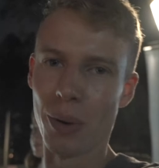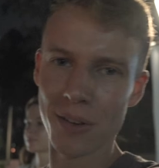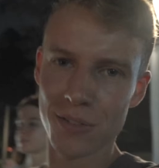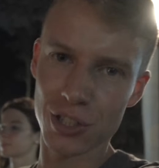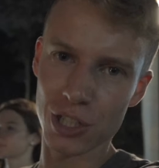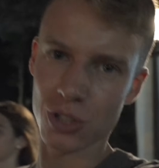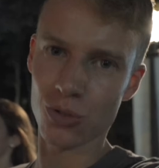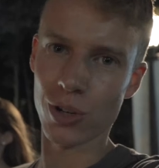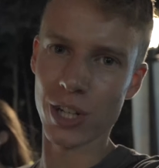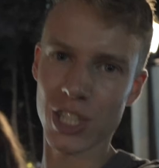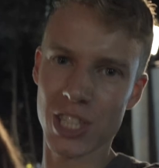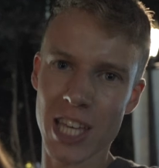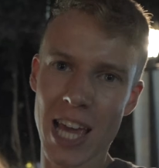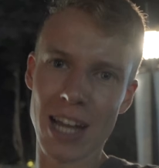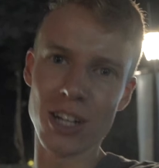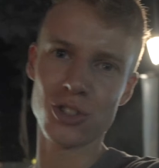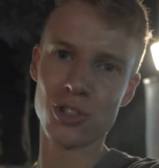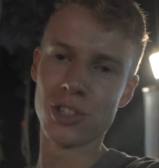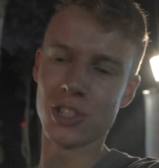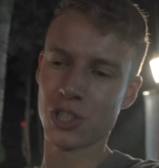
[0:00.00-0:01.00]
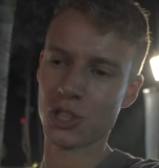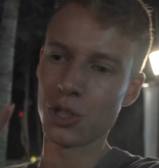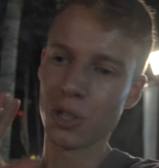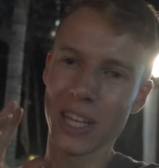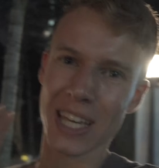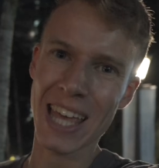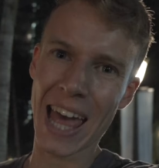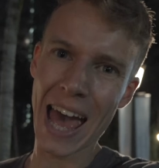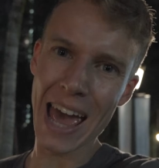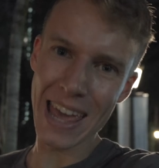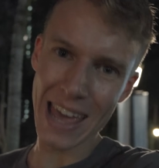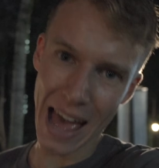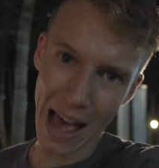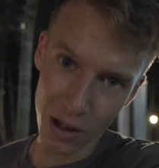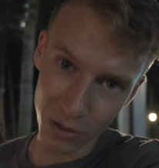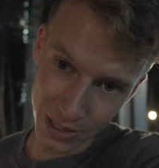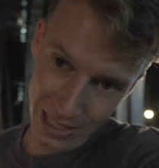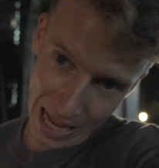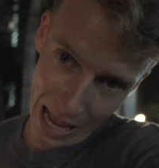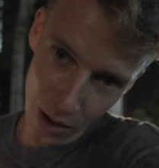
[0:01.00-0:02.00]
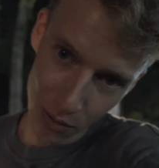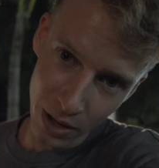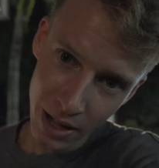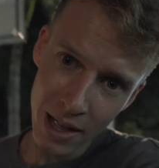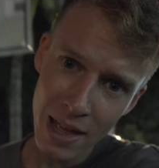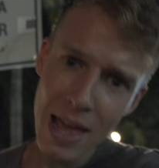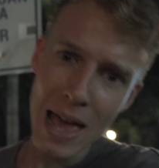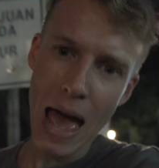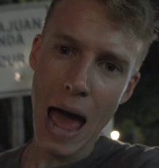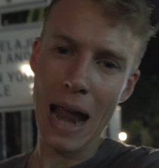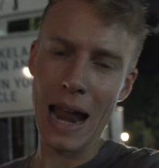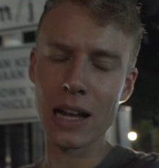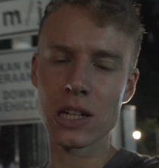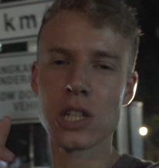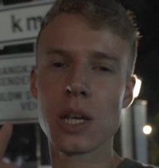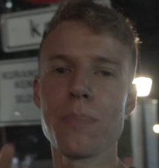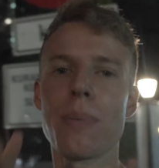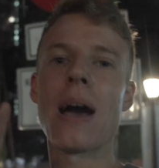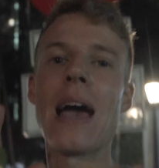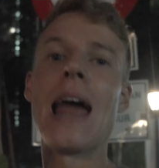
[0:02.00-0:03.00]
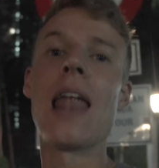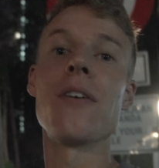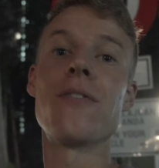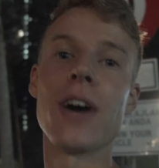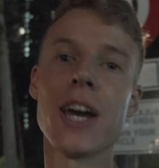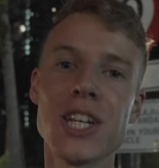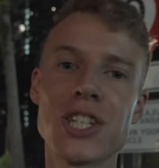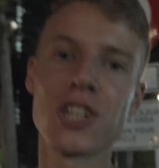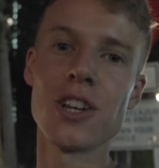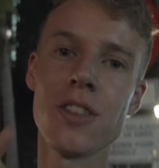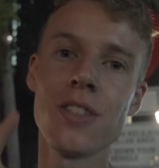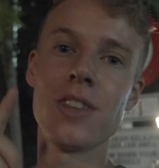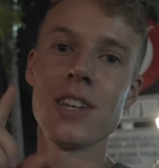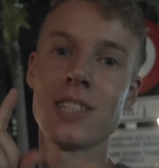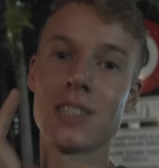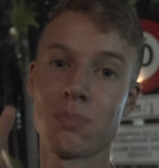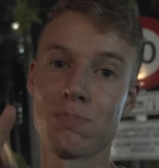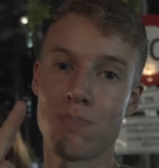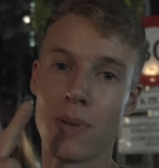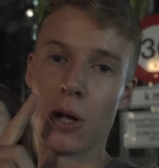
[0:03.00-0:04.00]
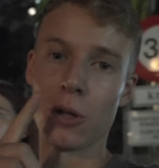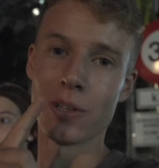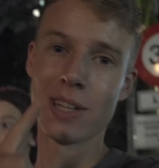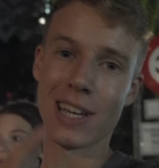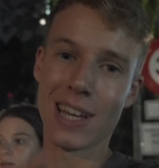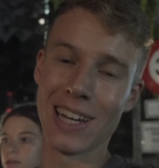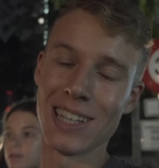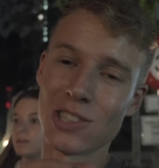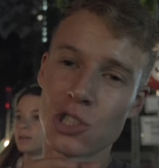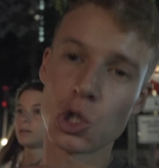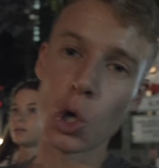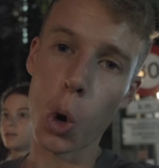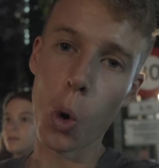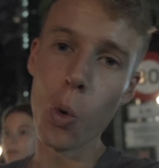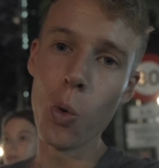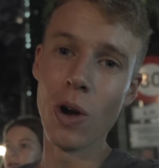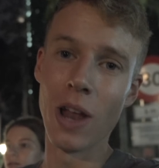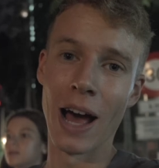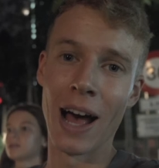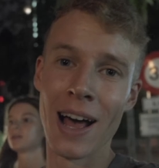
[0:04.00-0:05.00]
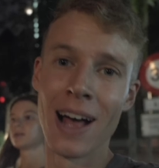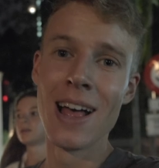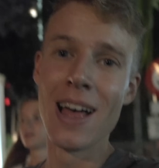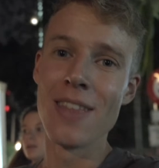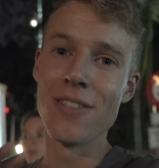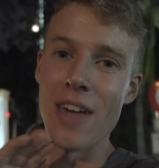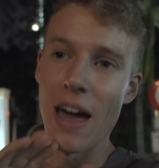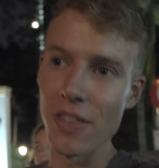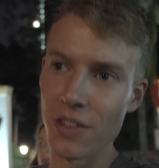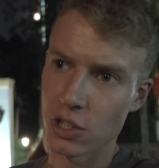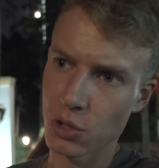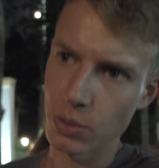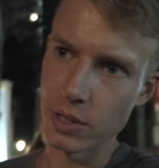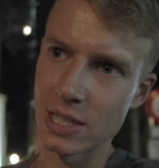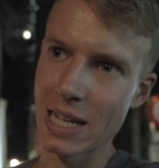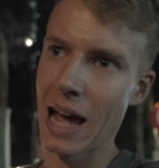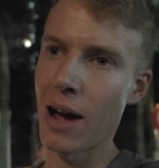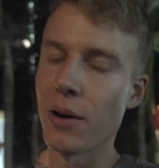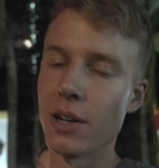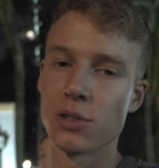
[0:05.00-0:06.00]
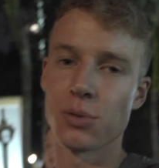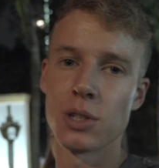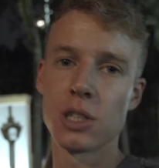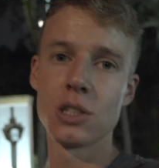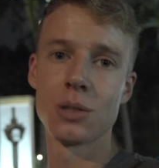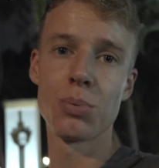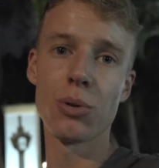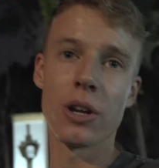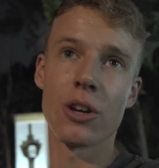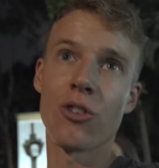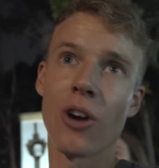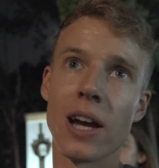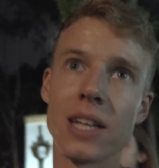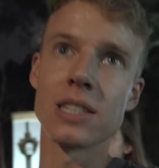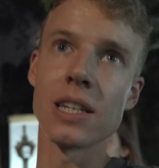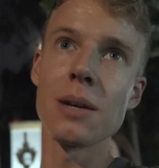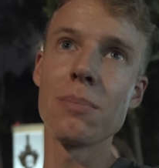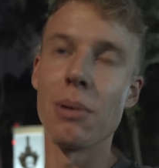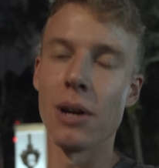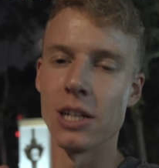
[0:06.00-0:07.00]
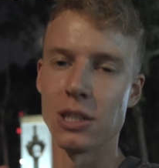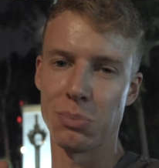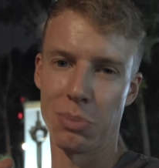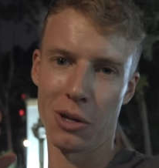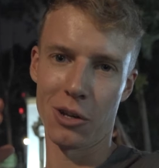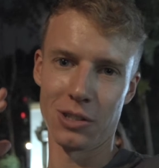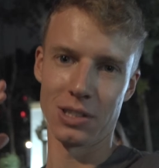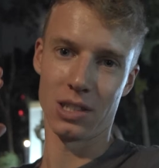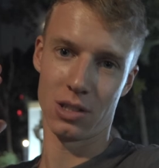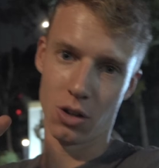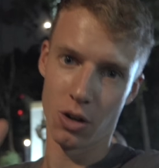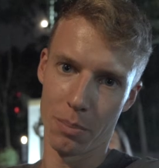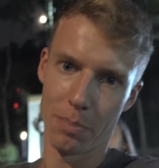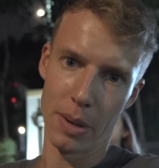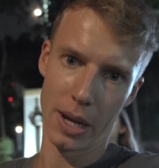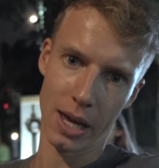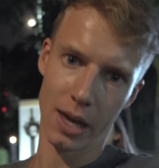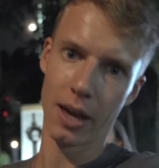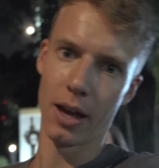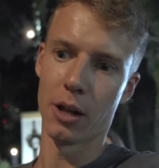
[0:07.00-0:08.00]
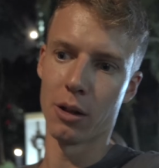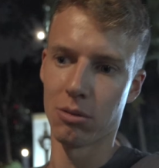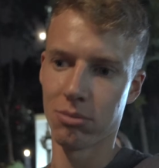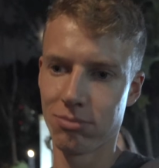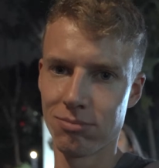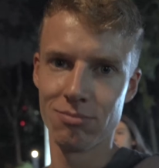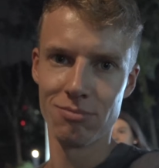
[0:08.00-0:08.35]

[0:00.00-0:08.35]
we've just reached the entrance to the KL Tower and actually by elevation this building is taller than the Twin Towers which is pretty crazy but it's because it's on a big hill.